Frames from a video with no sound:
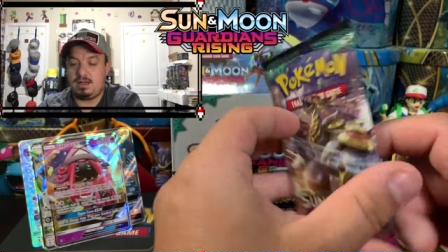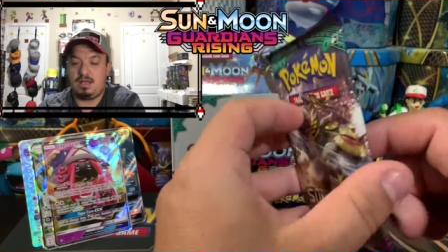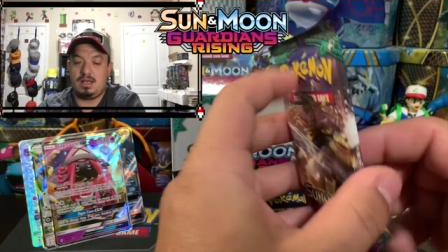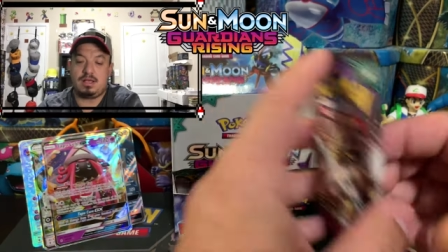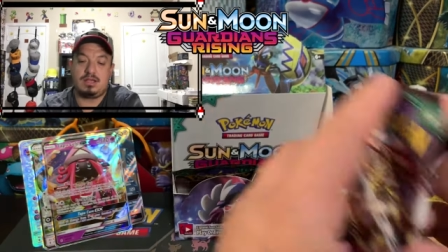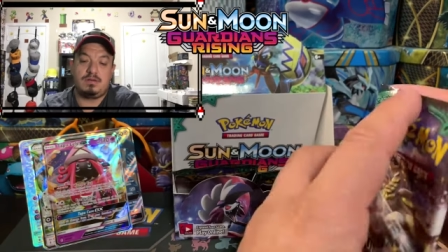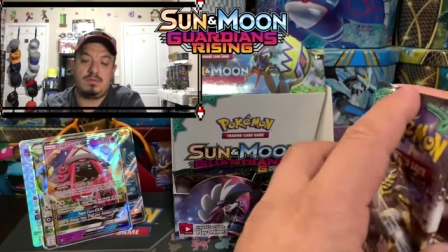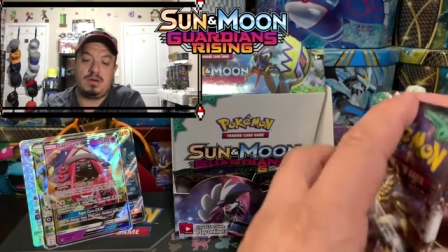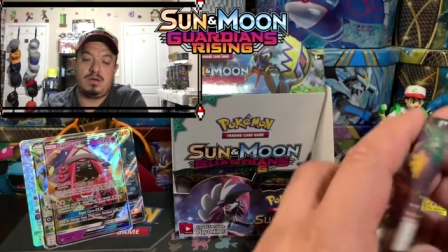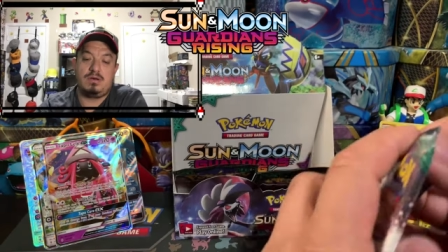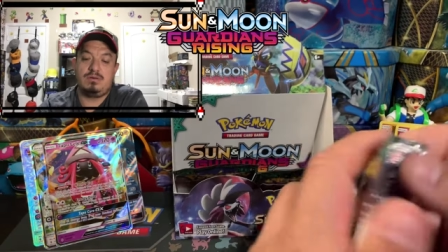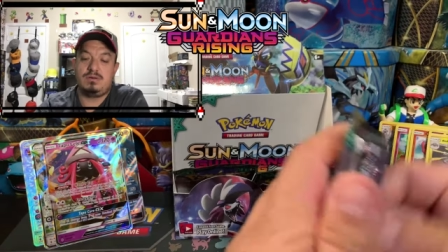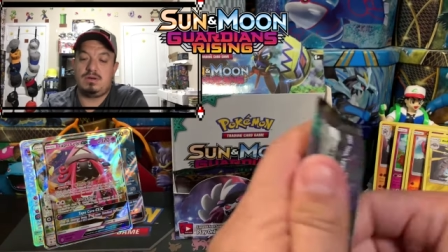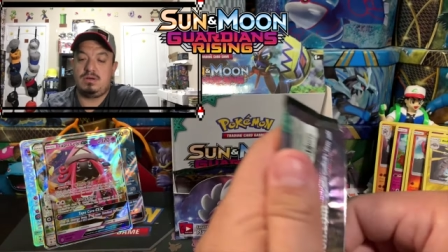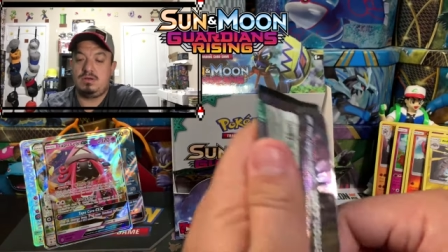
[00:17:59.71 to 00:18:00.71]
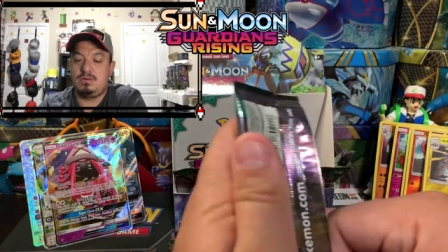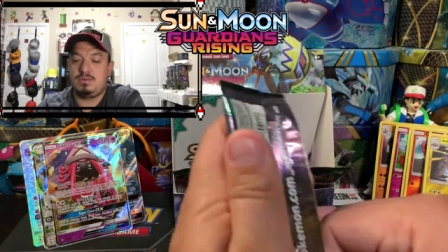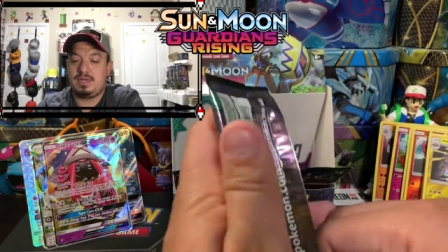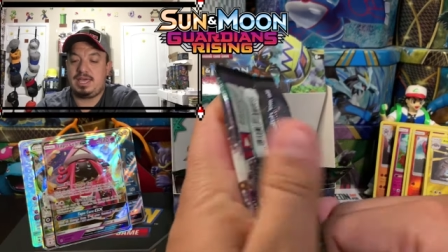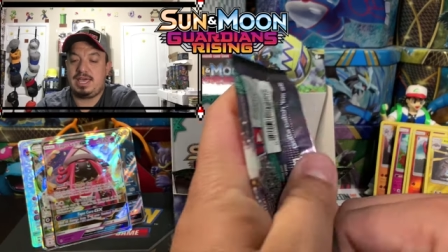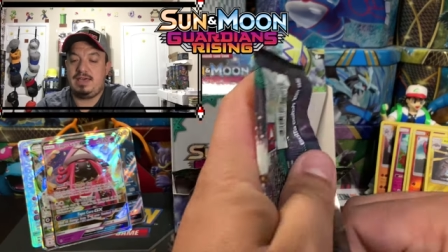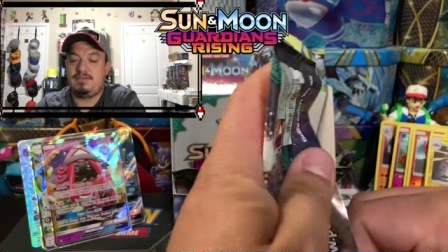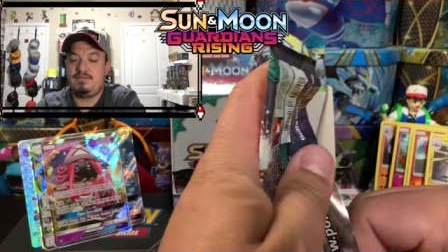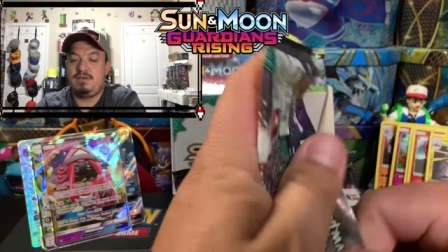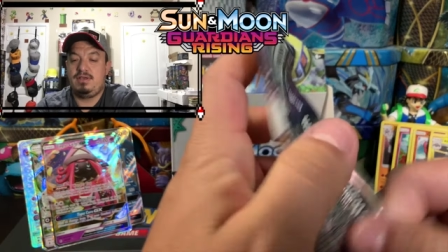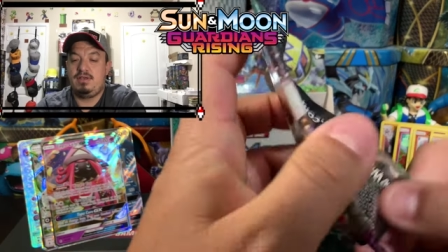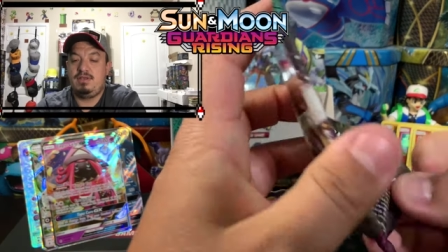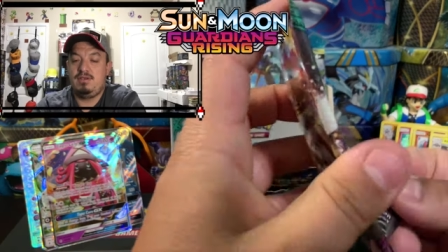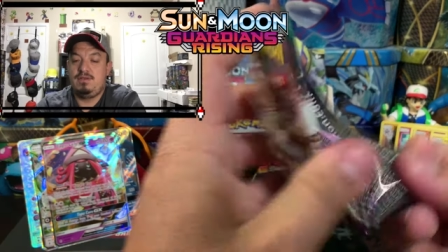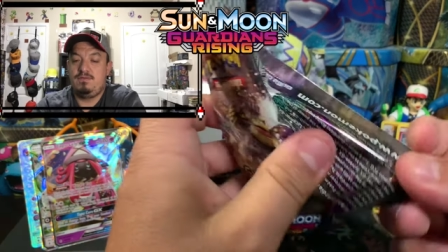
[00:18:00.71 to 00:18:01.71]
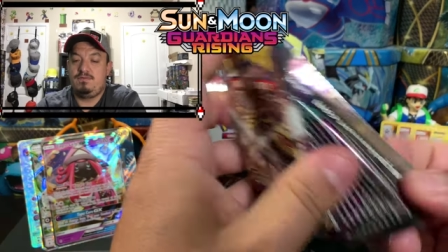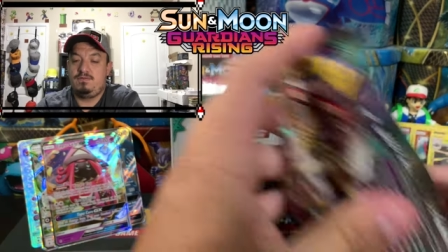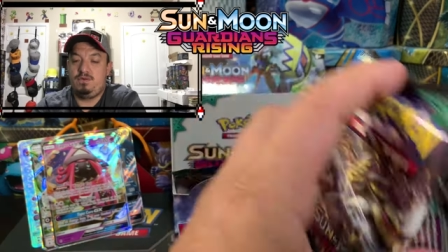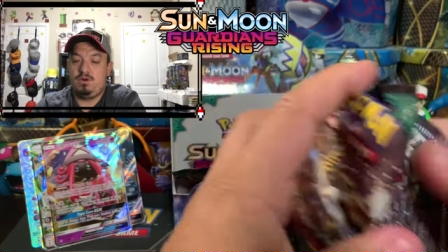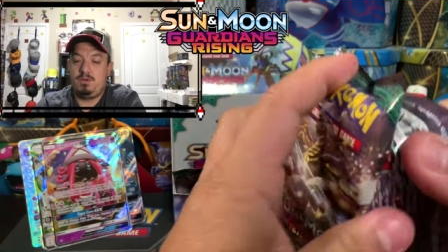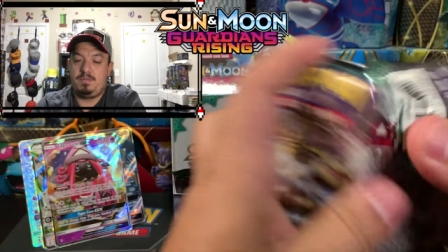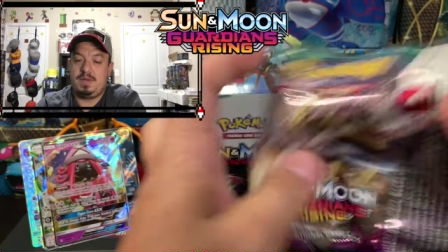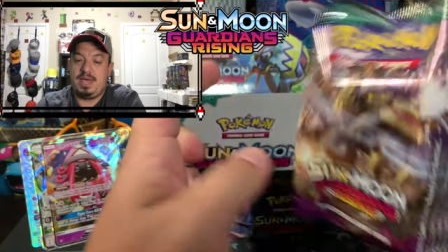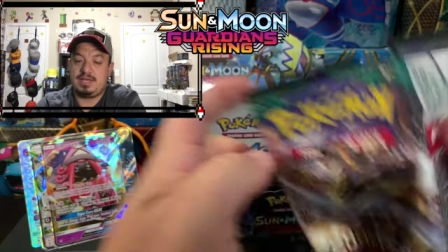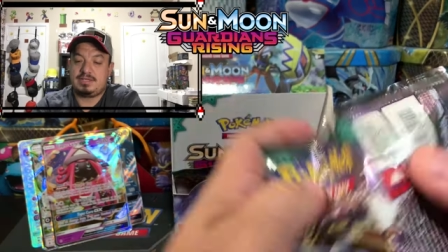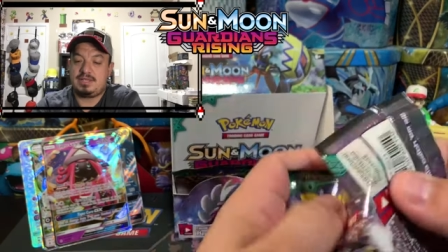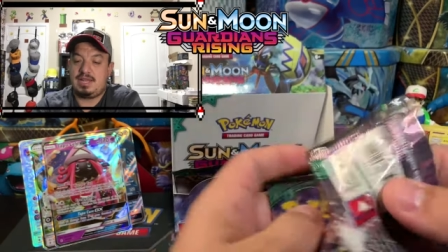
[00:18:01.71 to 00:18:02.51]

Hakama OO, oh, oh, we have four packs